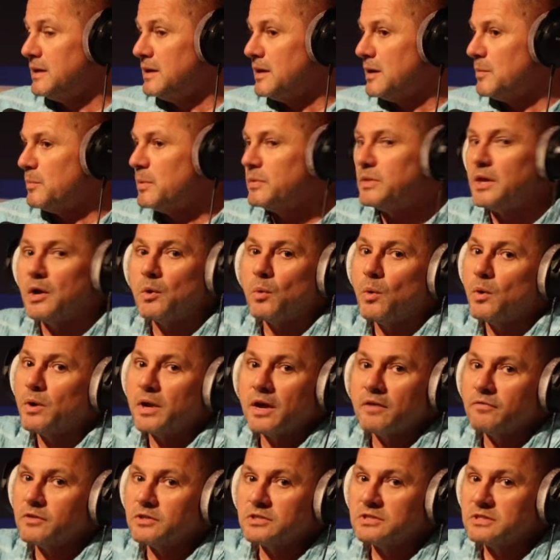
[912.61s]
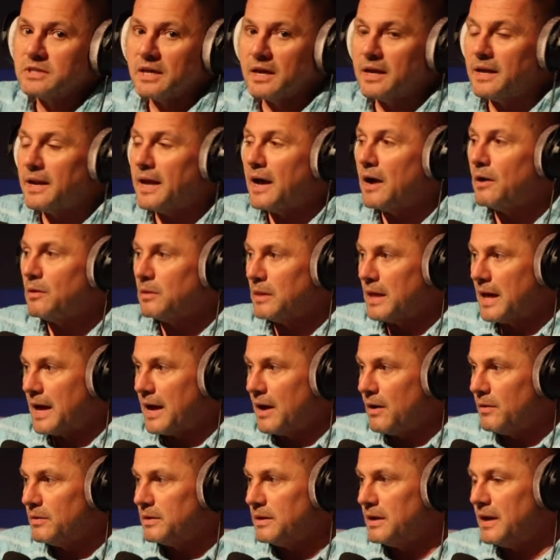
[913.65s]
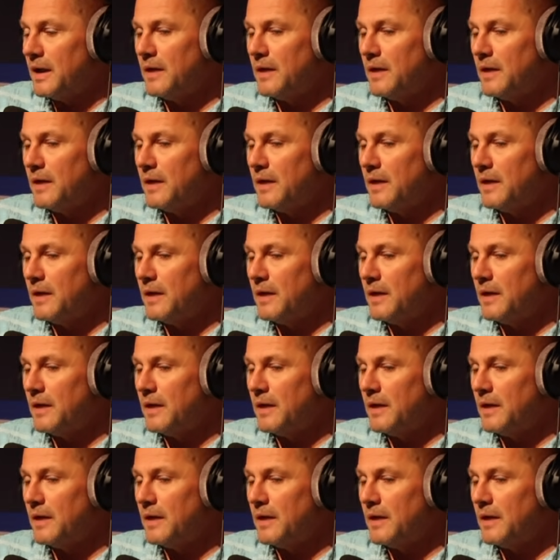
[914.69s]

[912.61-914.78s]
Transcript: but they won't ever say it out loud.